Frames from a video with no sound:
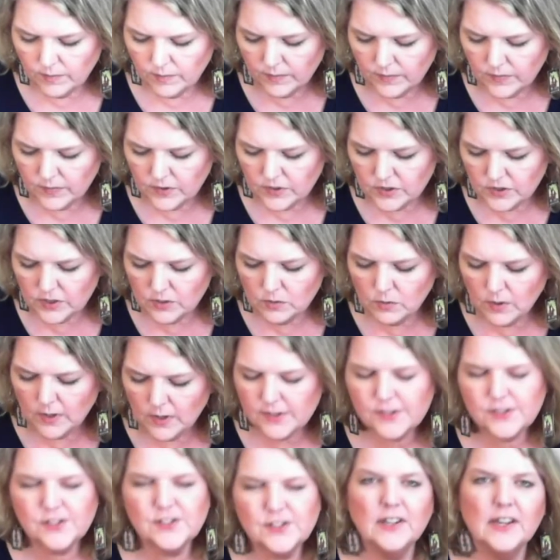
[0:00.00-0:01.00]
She
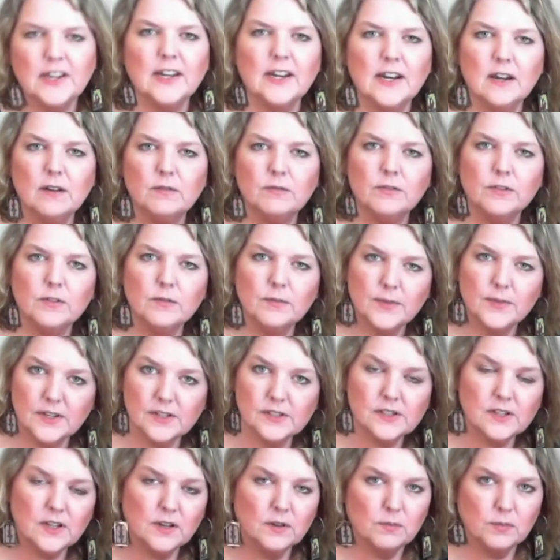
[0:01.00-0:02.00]
wants to get up from
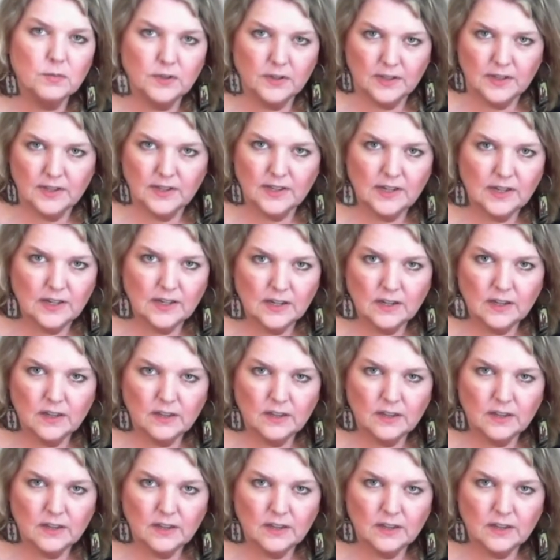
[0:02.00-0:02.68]
this completely.